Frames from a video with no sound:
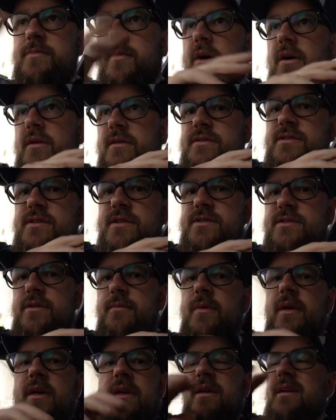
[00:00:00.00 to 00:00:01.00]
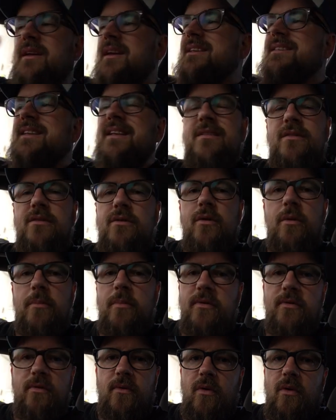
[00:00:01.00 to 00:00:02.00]
a part of the system. It didn't do it
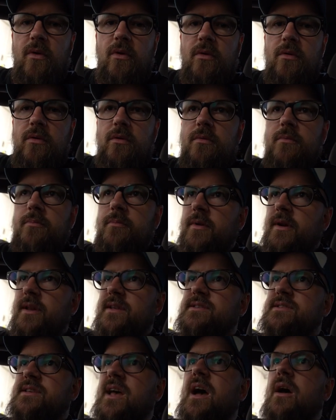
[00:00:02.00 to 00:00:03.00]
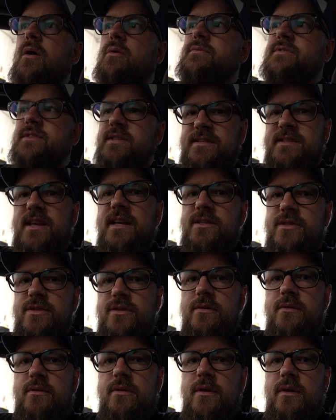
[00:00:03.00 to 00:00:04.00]
before, but it sounds
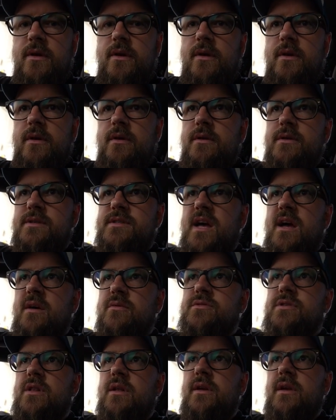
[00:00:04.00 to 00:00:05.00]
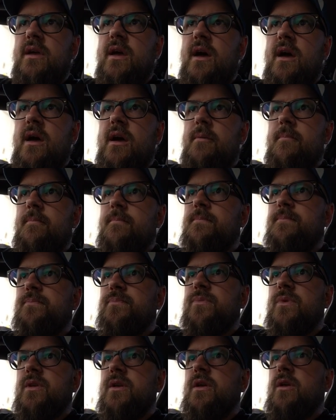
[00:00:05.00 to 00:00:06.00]
intentional. Sounds like, you
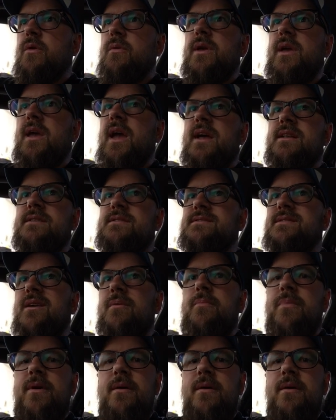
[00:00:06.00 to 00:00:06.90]
know, when you get into some